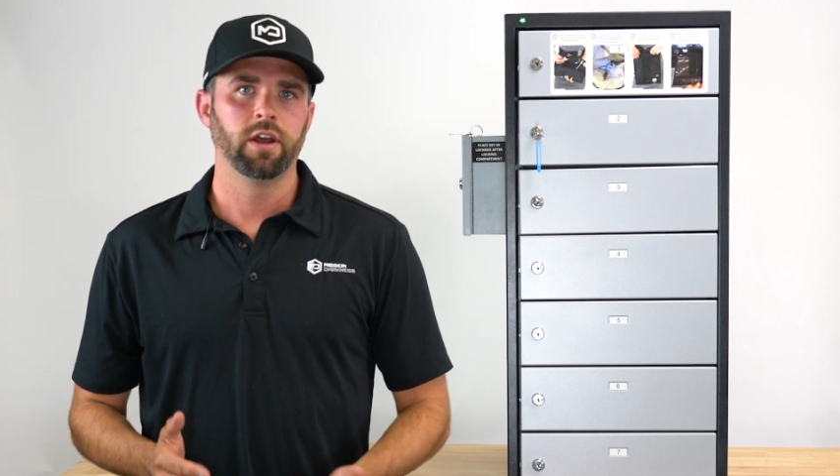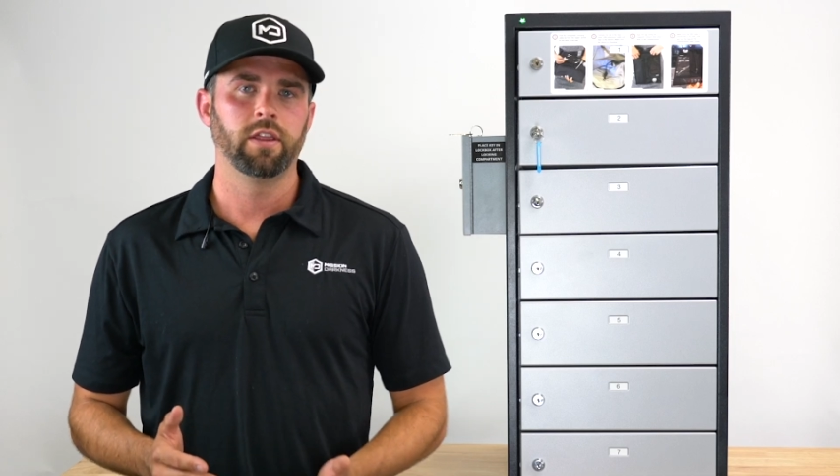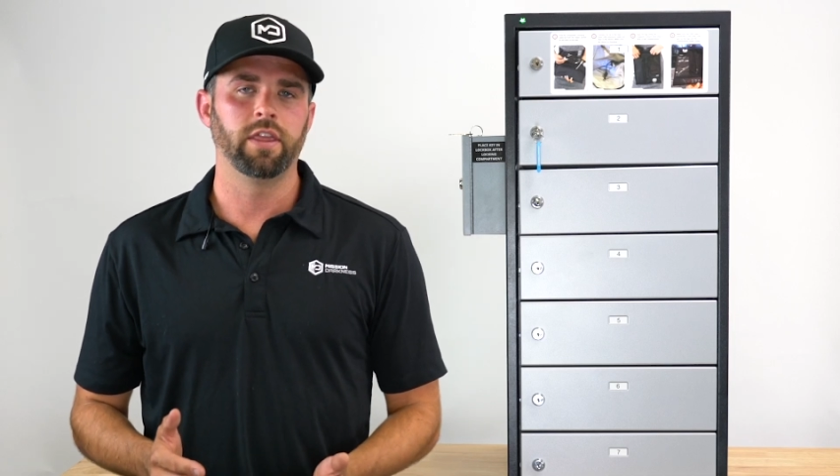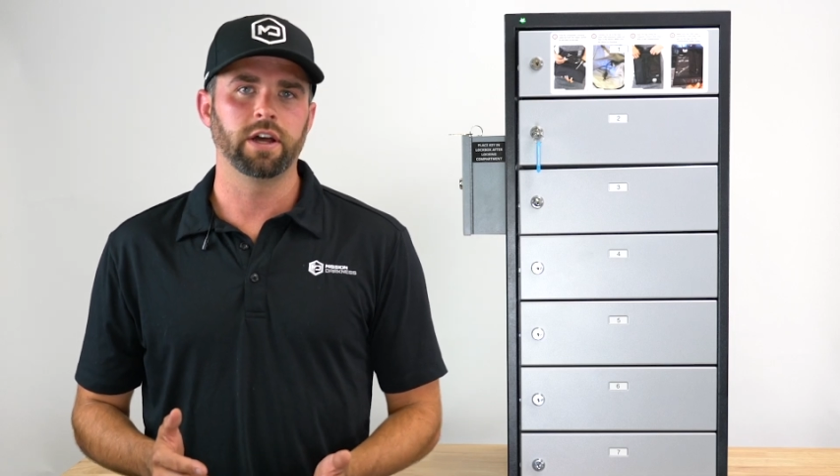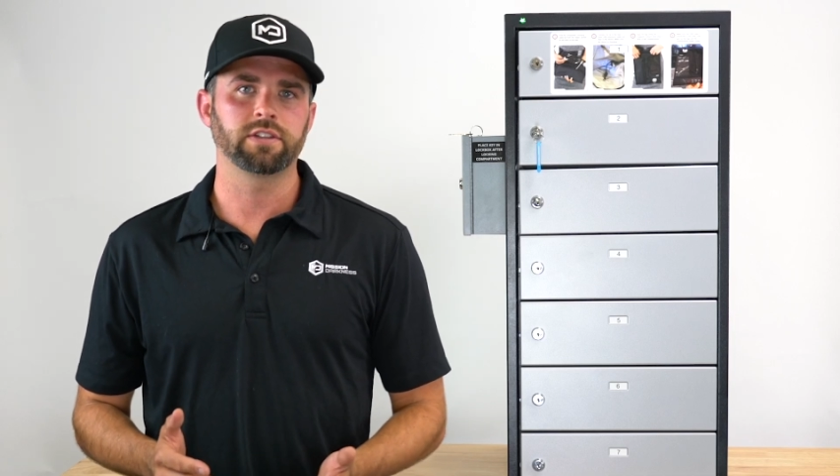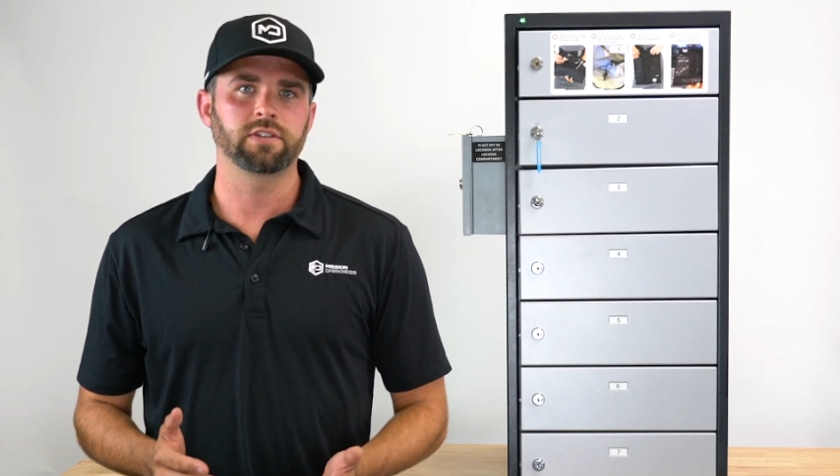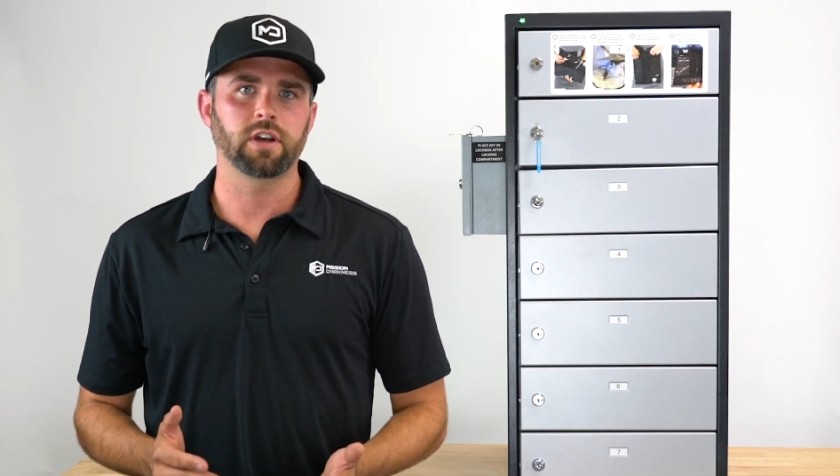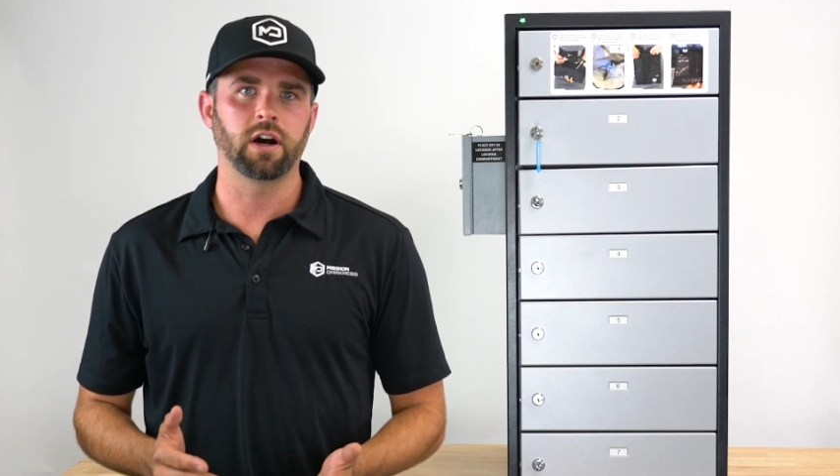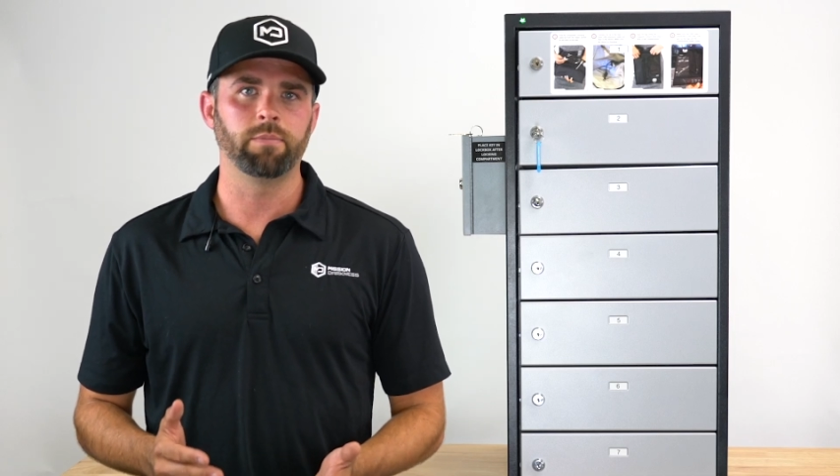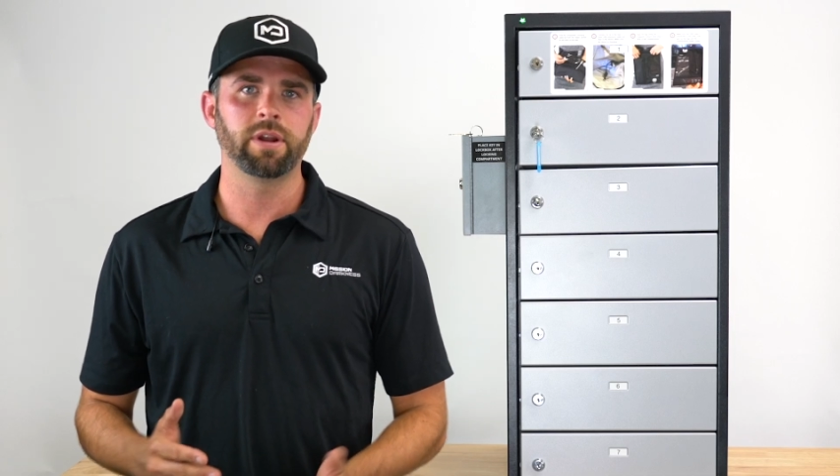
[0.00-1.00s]
that's
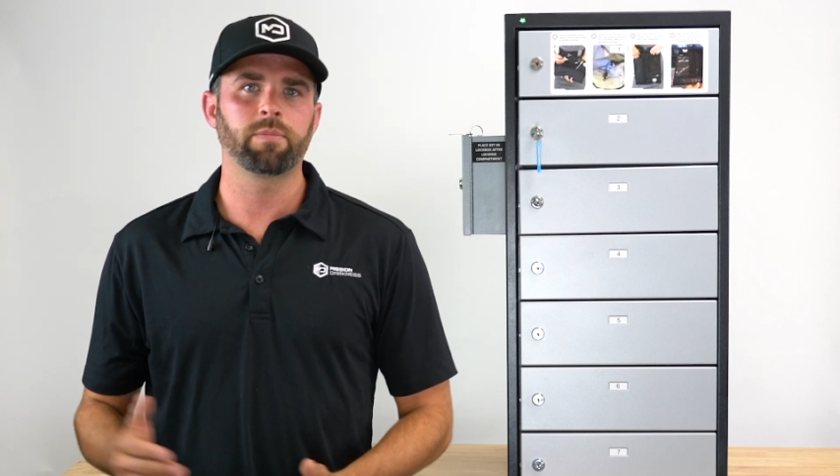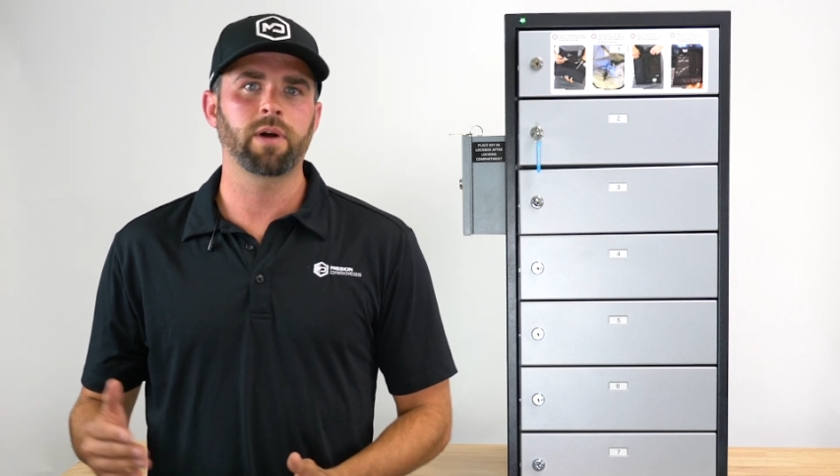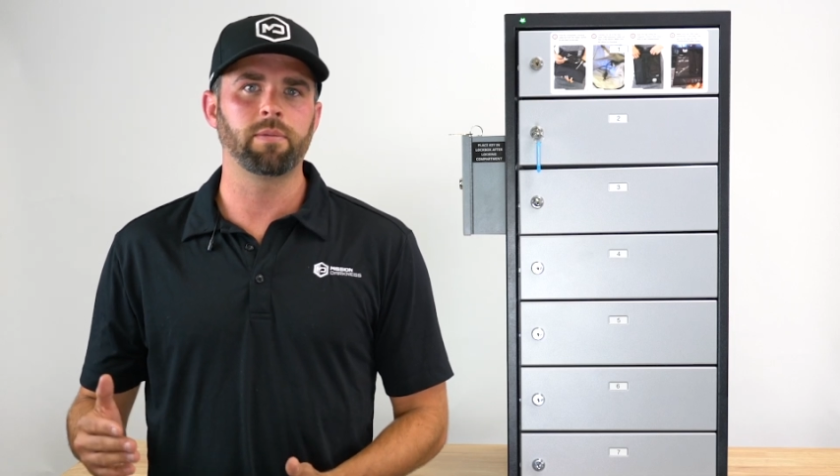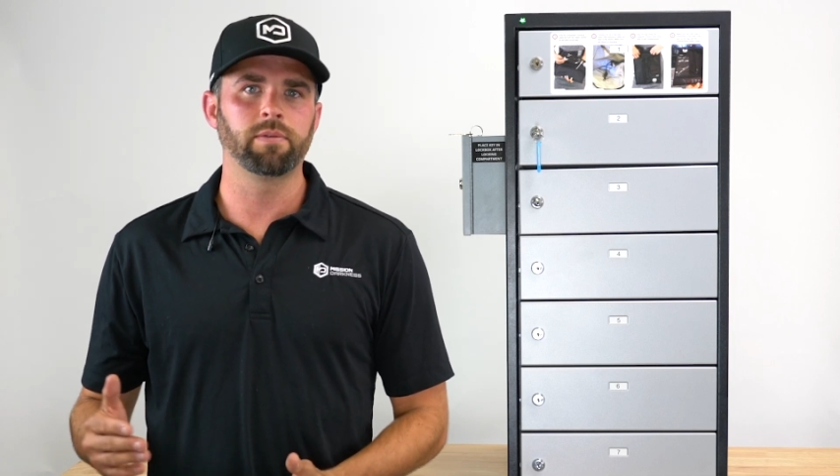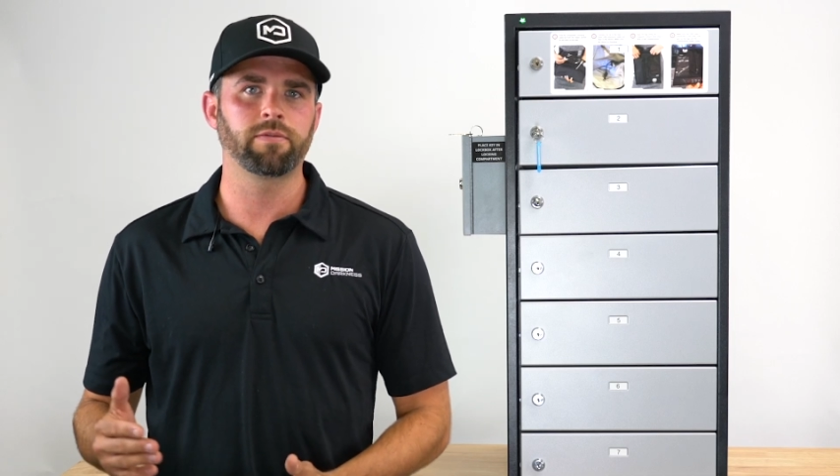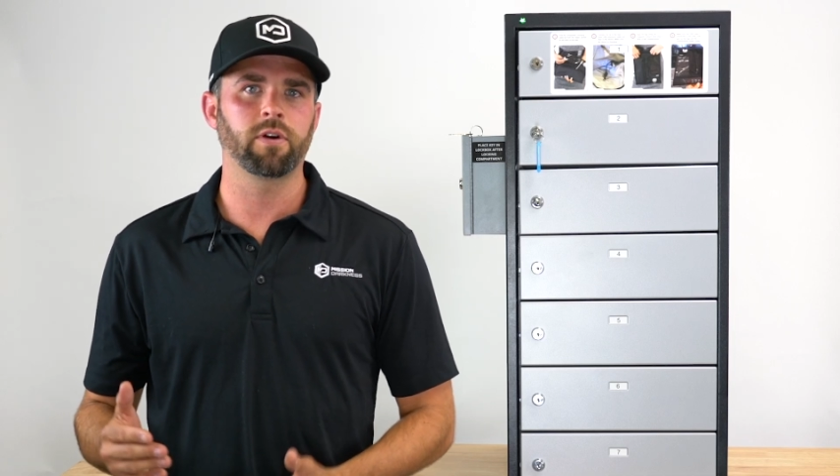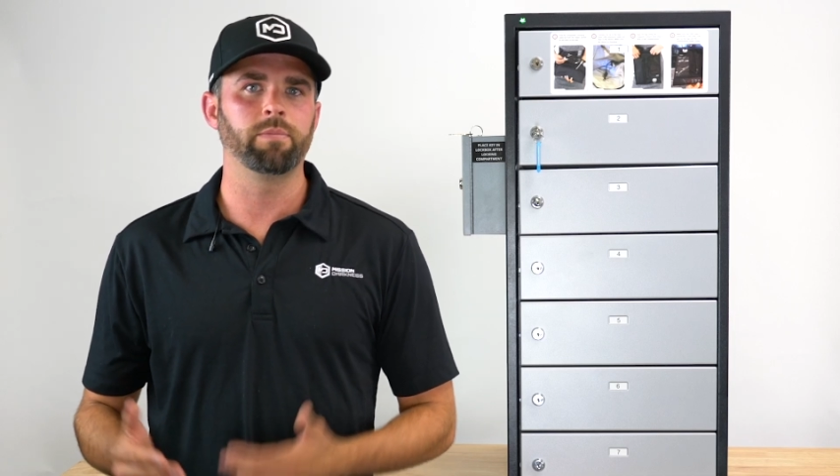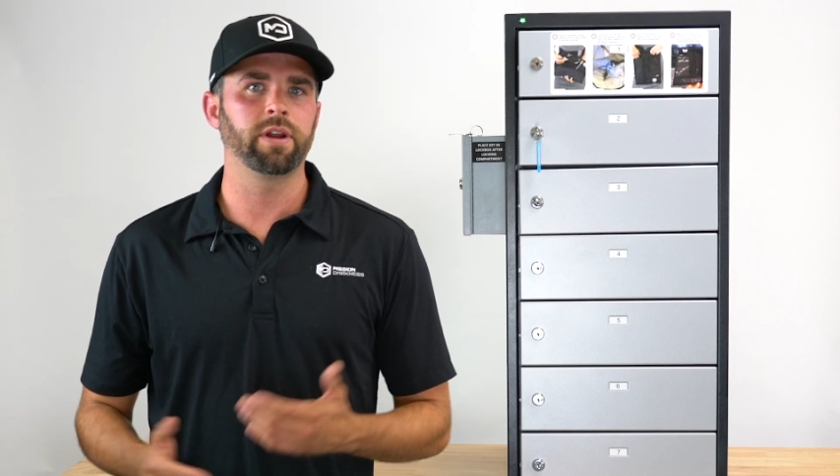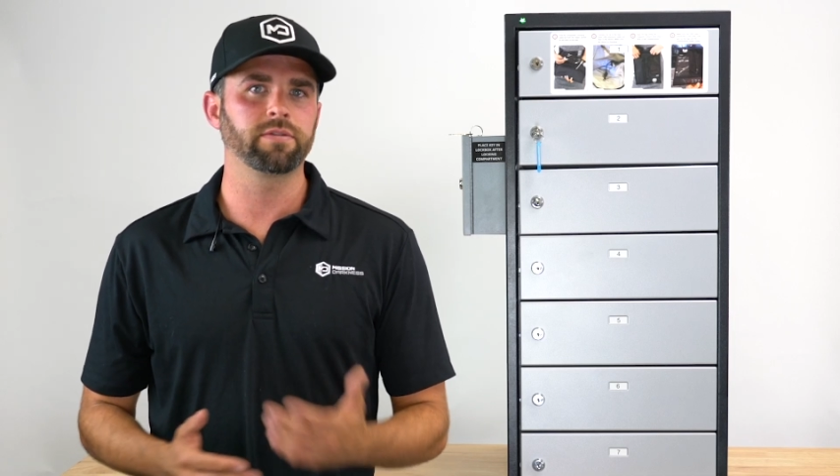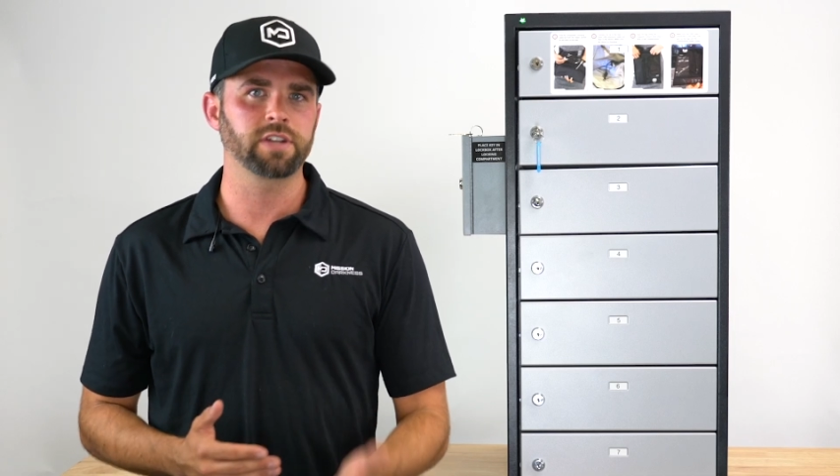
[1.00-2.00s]
uh, been a problem for a
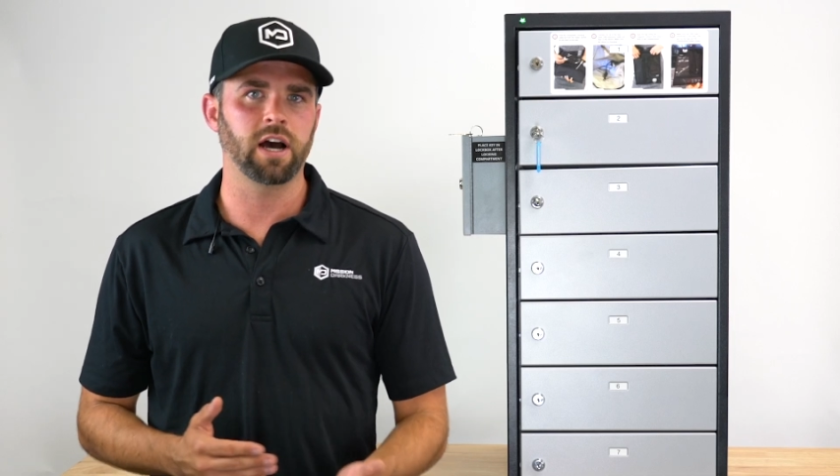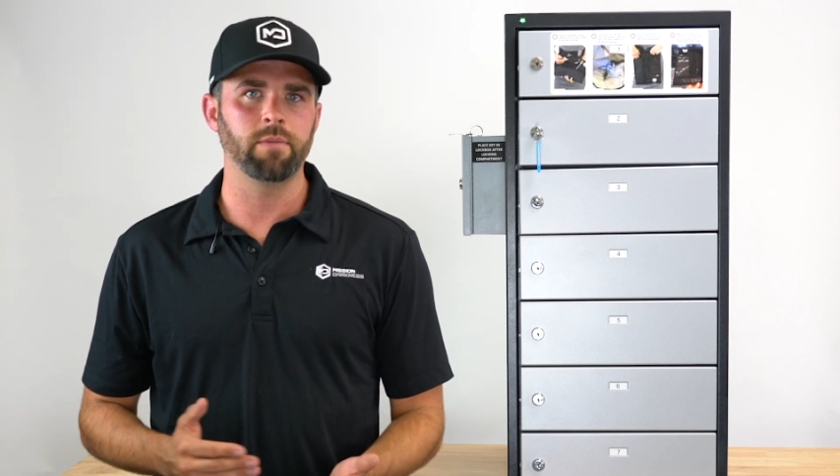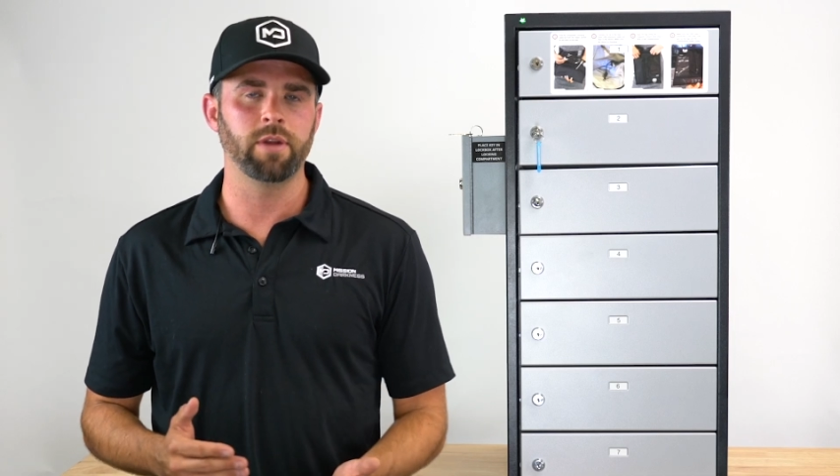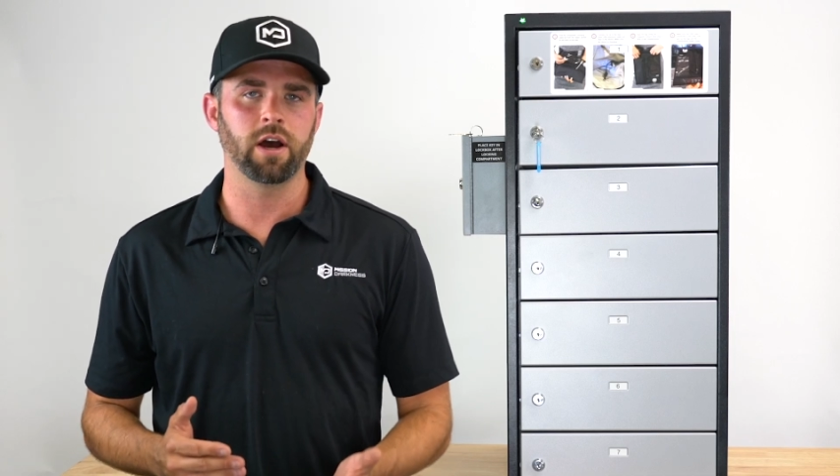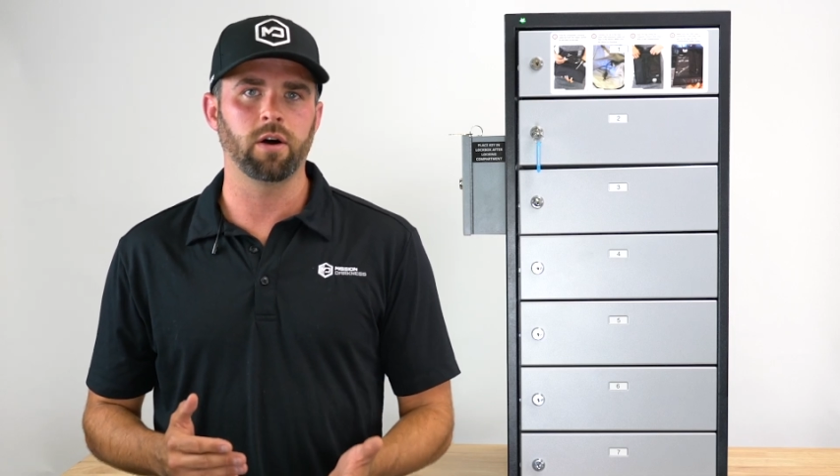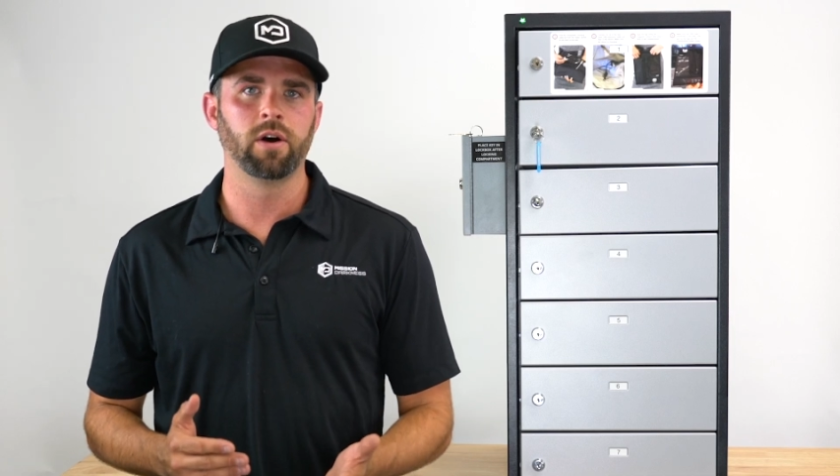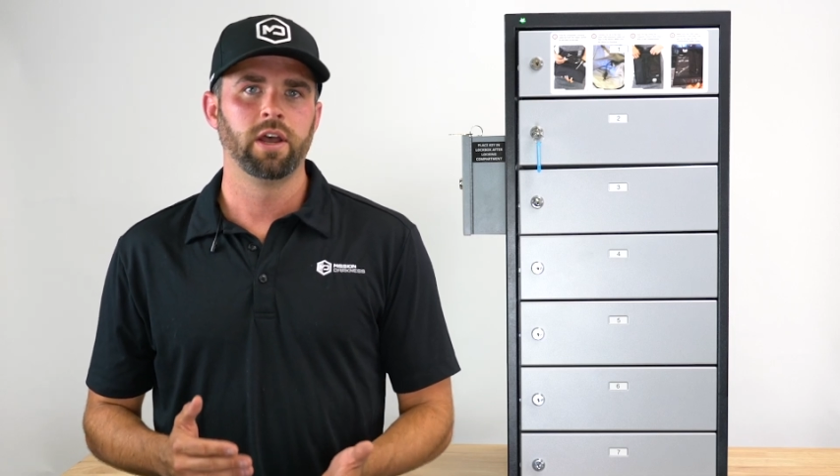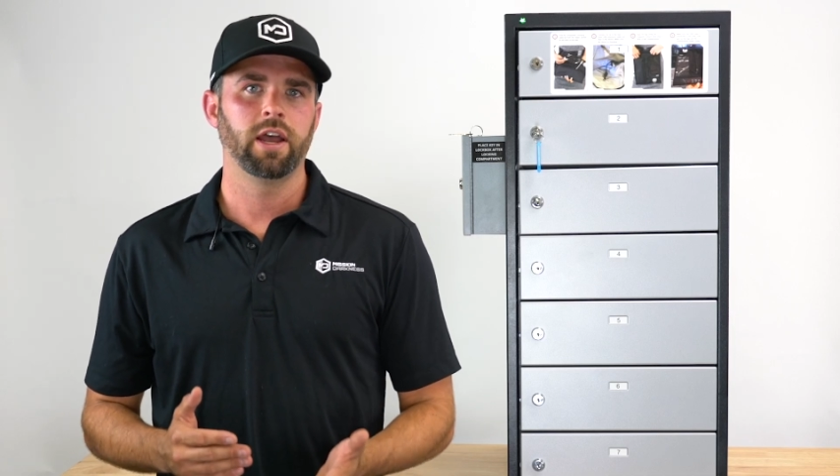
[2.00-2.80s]
bit of time now,